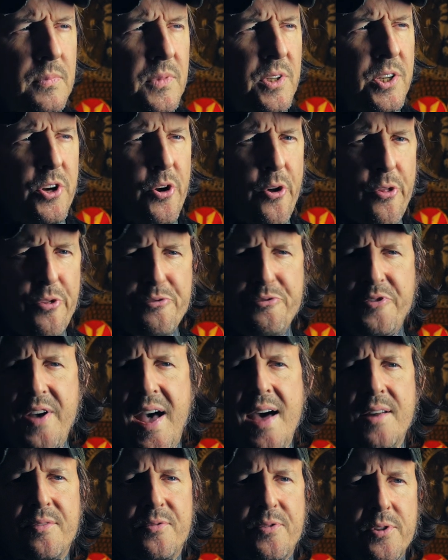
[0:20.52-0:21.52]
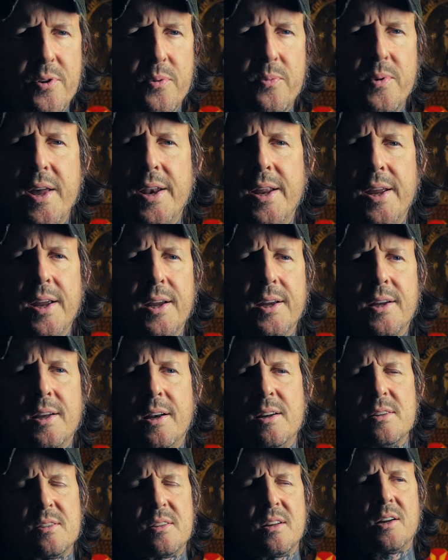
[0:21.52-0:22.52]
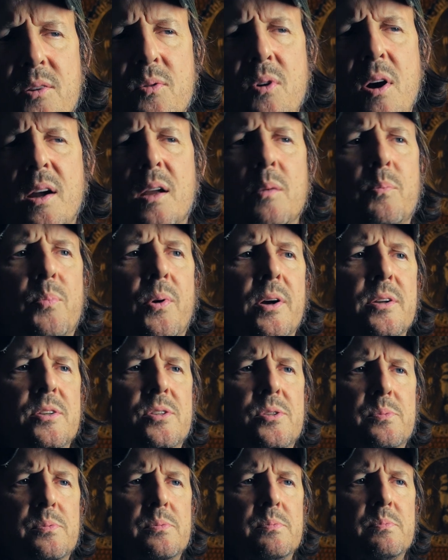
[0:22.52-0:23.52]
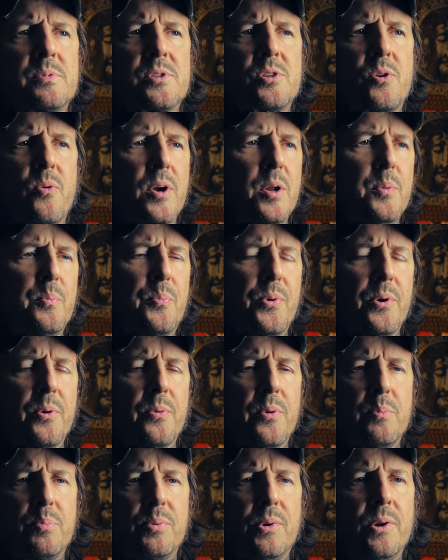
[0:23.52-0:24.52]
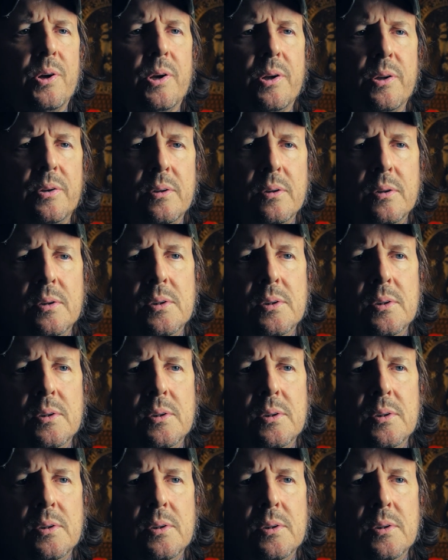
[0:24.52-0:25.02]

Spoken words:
you know, the vat for the red ink, and I was like, well, I could probably screen print with blood.